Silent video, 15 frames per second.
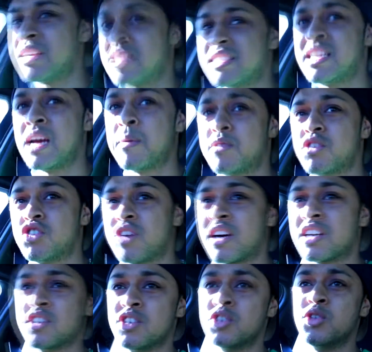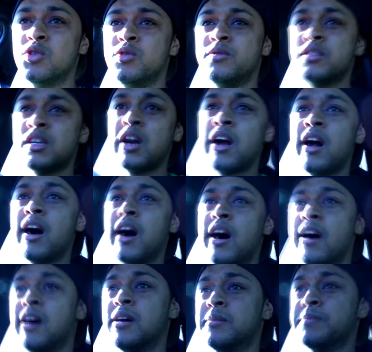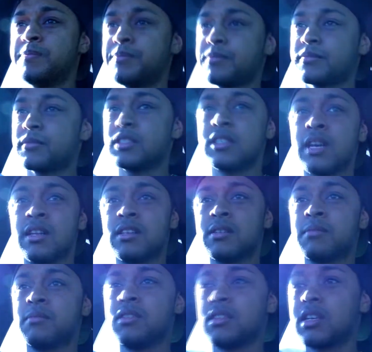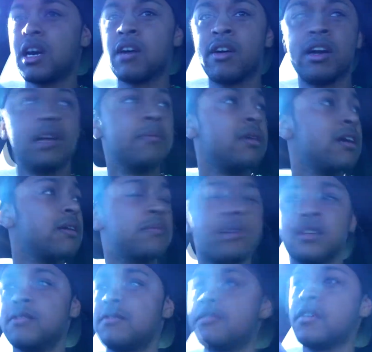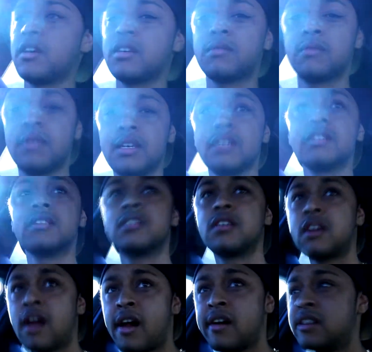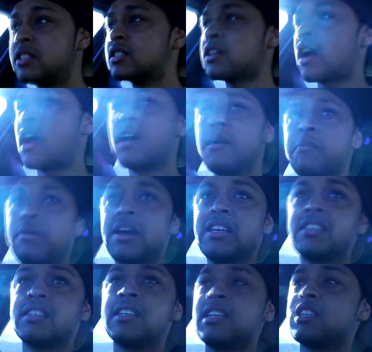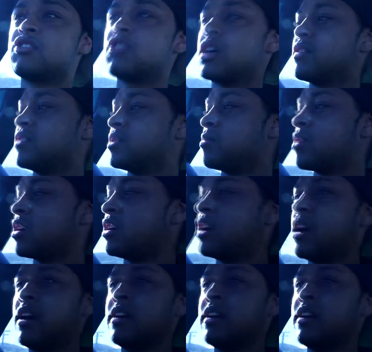understand what you're trying to do. Man, this car right here, where am I? Fuck, man. Impatient ass drivers, bro.